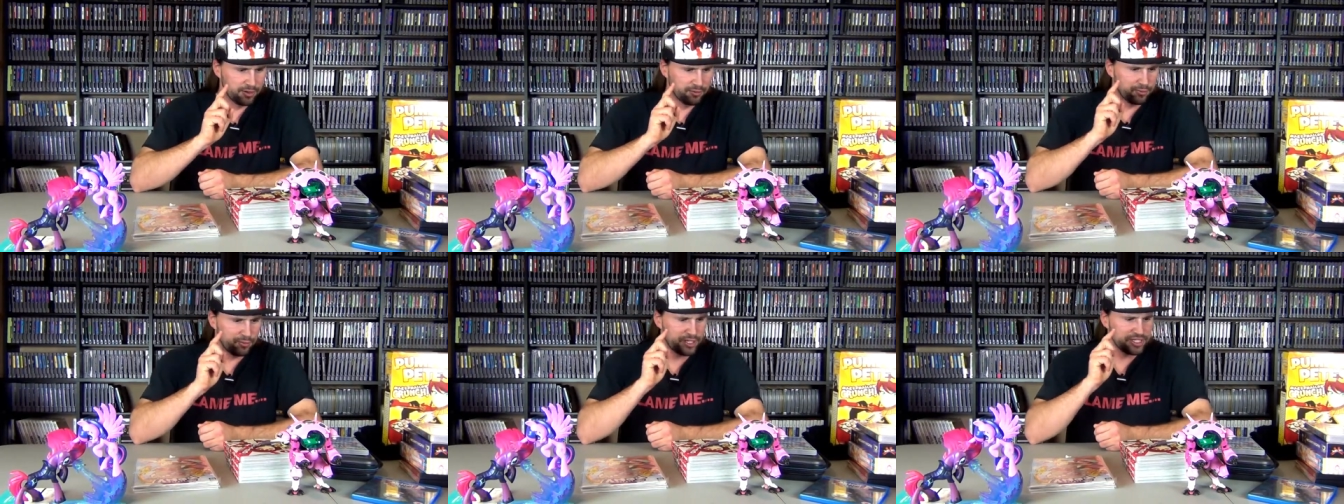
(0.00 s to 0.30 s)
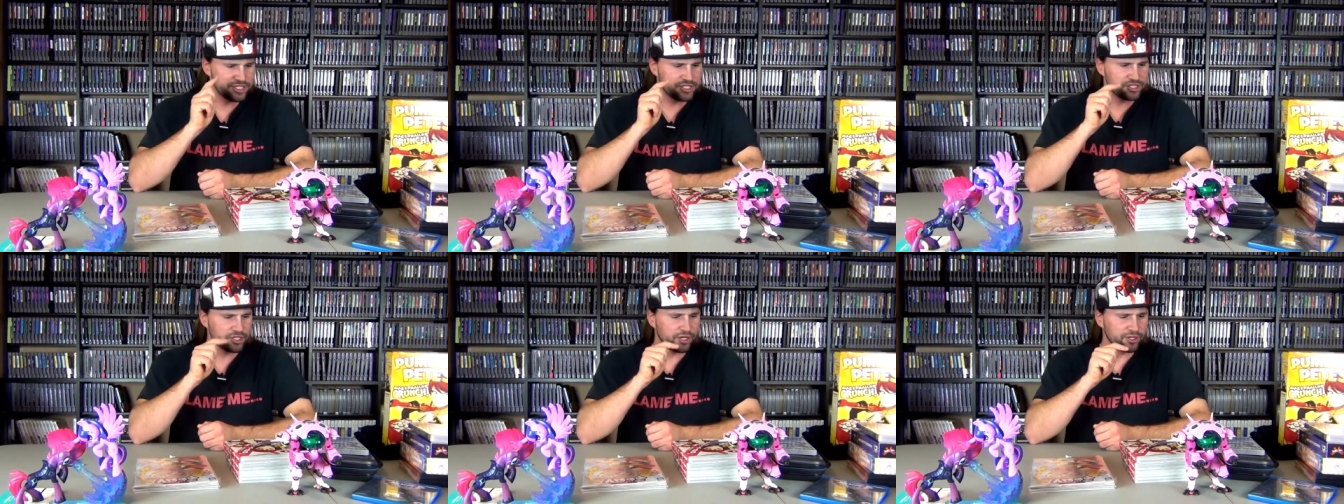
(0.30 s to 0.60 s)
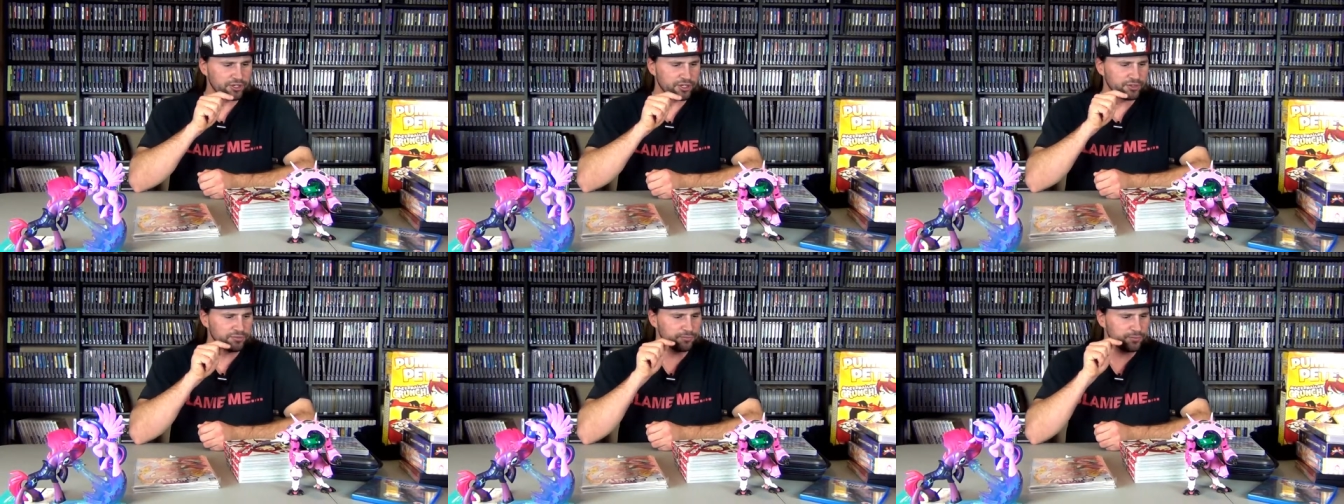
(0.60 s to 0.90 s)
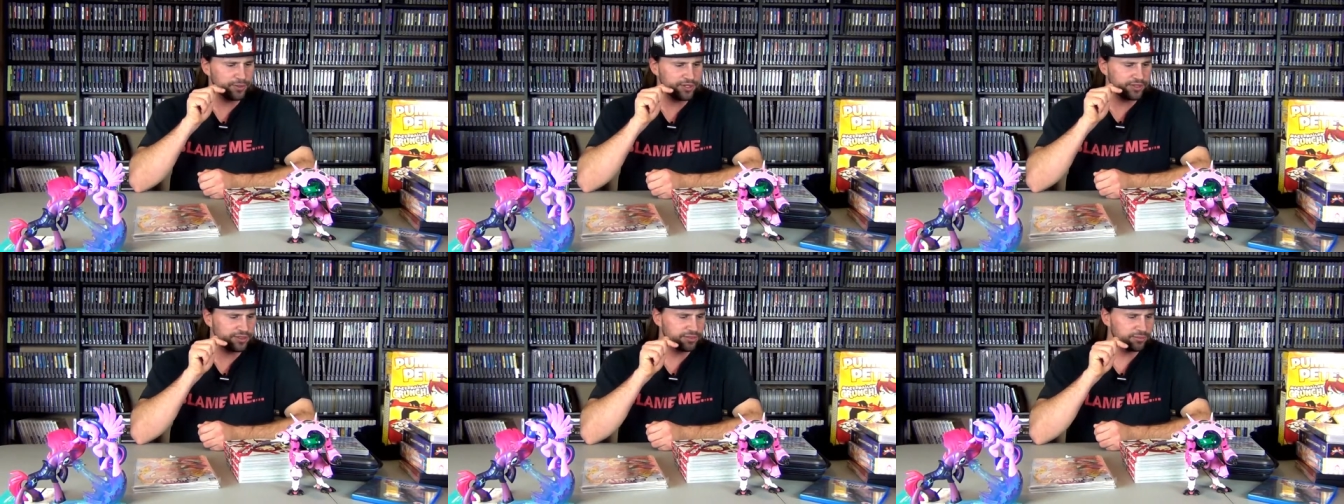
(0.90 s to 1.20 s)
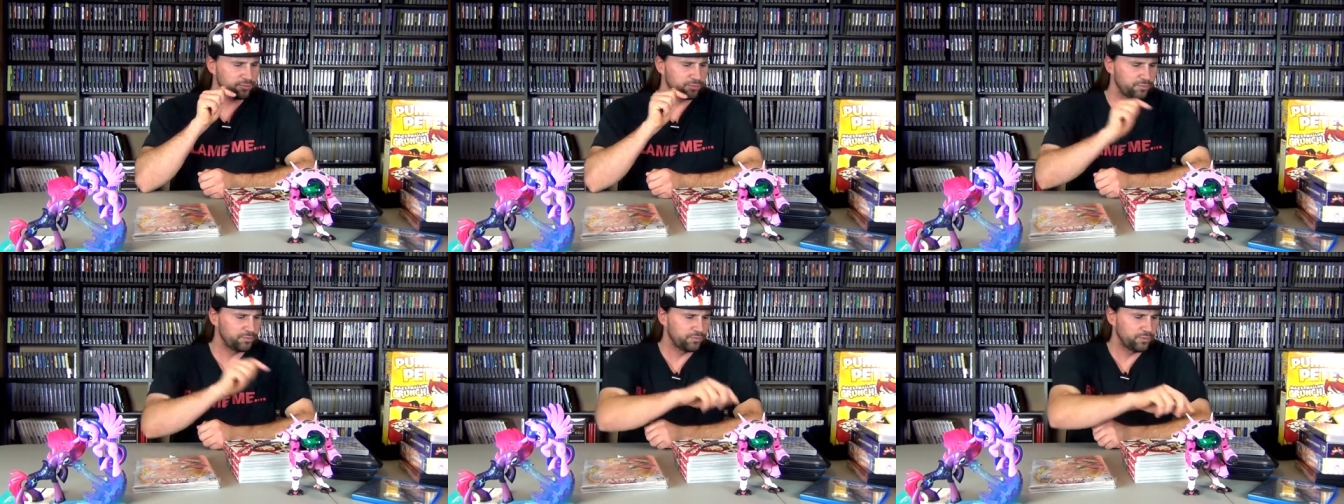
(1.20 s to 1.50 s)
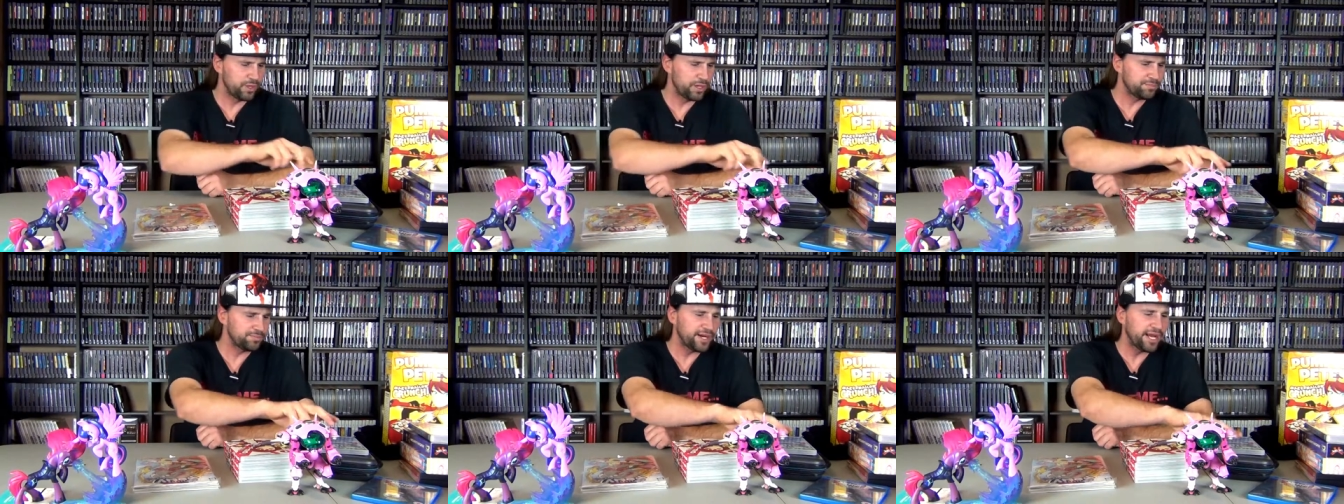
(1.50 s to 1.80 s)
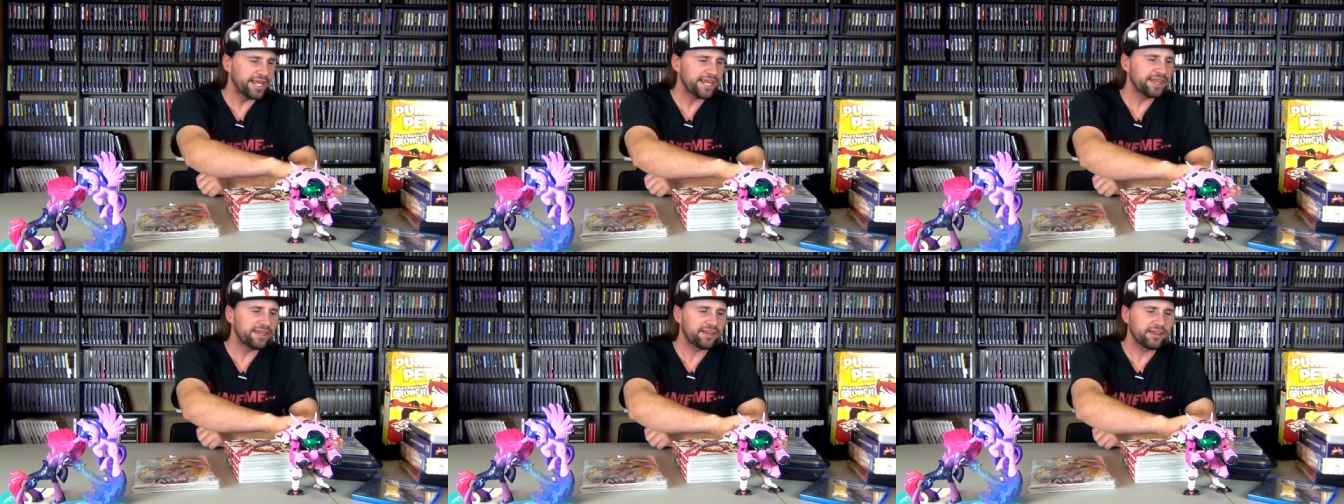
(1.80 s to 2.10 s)
Let's start off with what
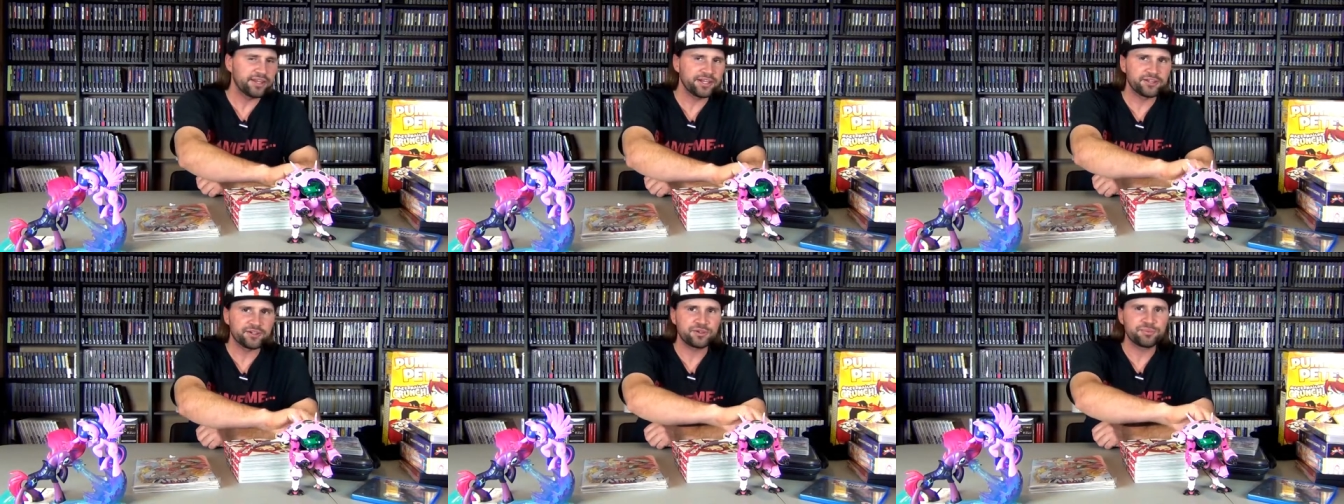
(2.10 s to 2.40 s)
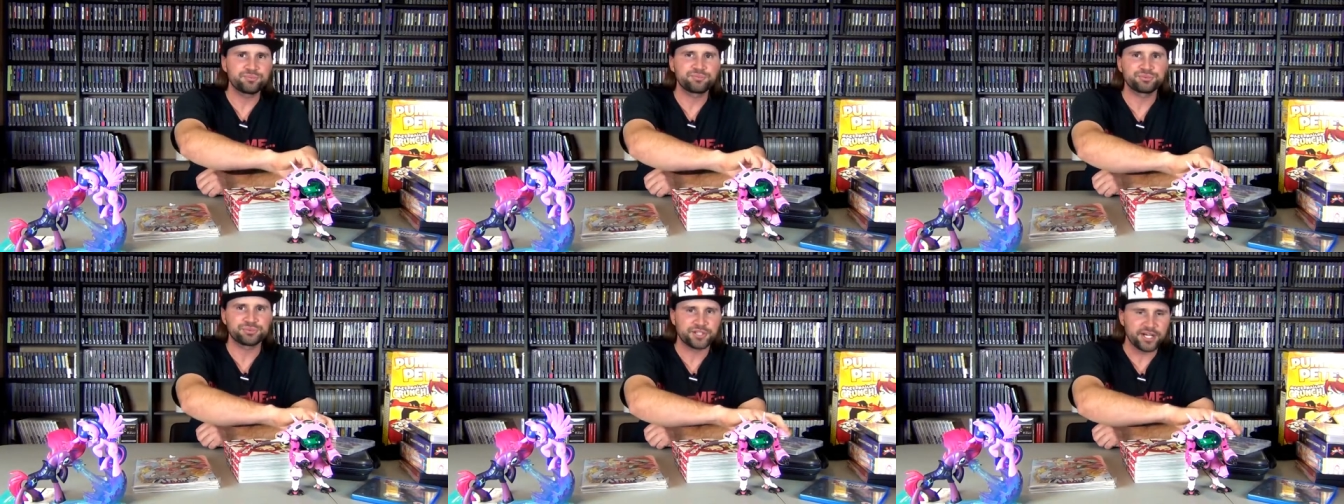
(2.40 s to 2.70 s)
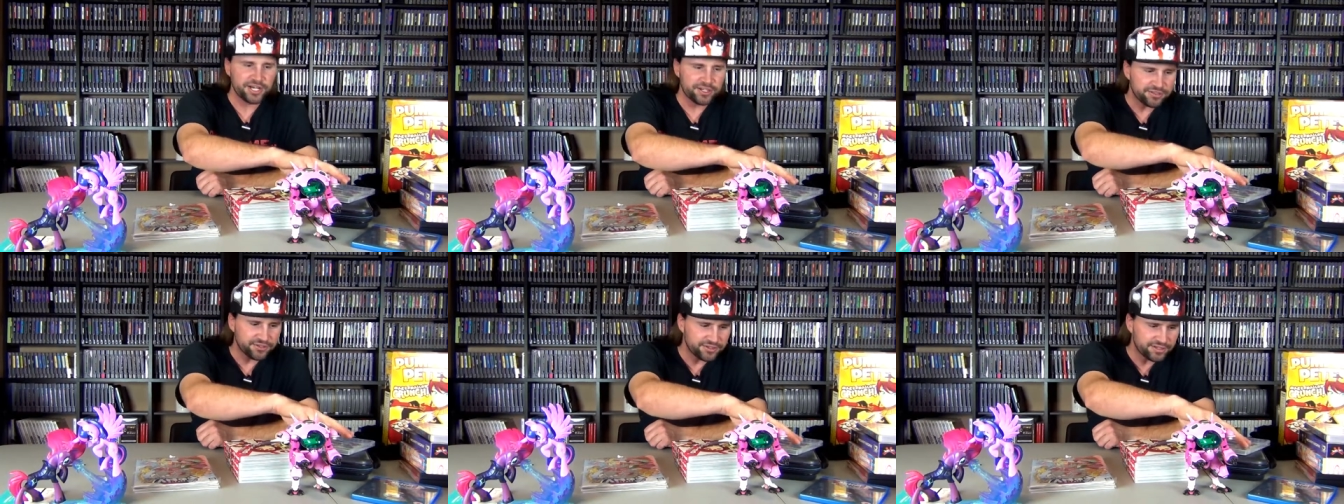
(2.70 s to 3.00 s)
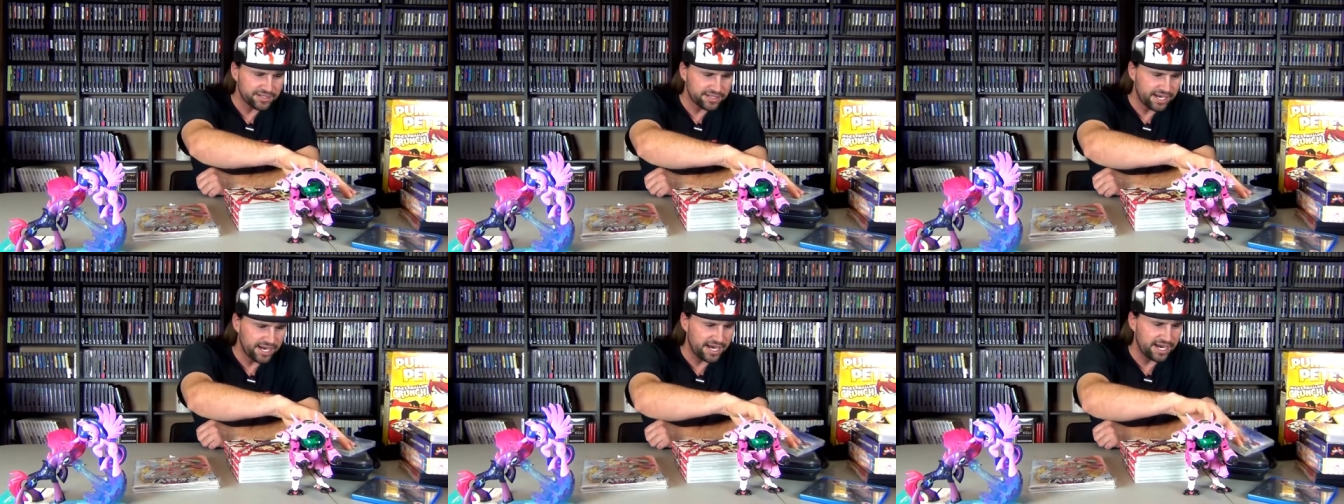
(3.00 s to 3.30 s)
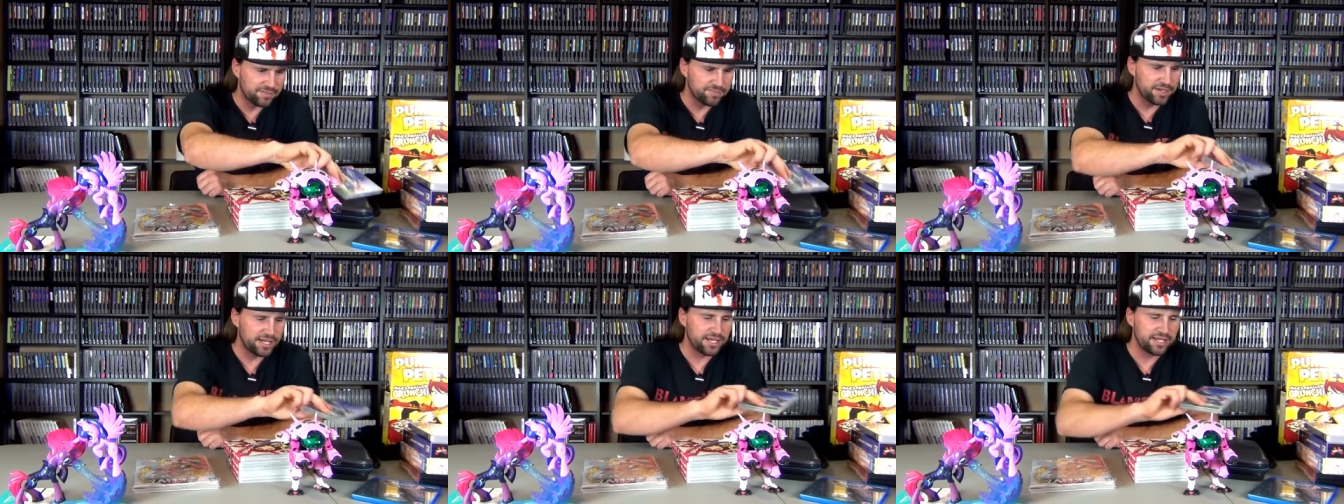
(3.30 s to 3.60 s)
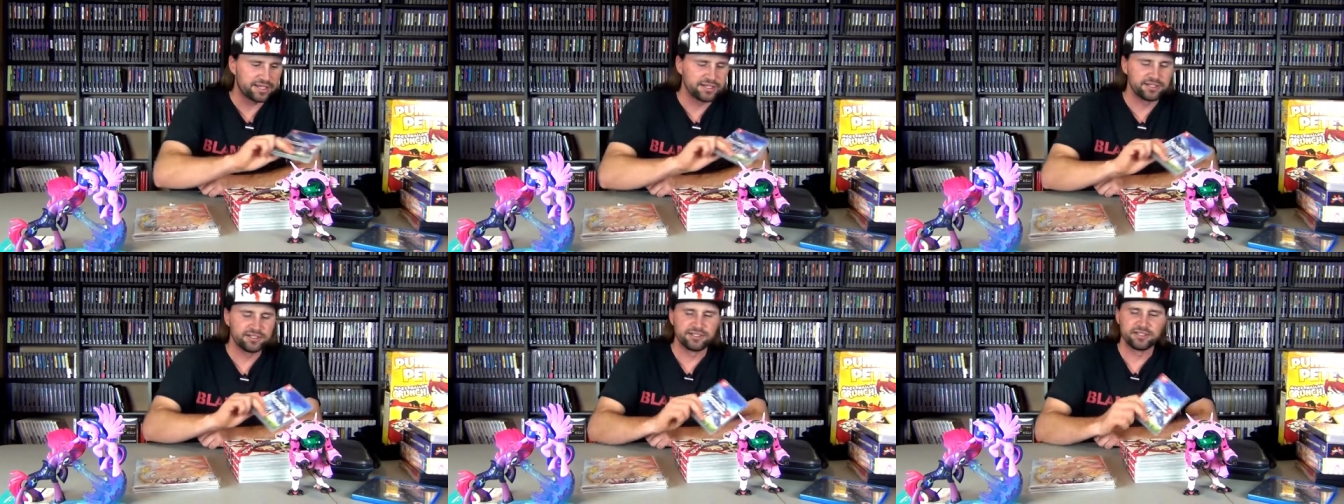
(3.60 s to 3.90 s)
my little brother got me.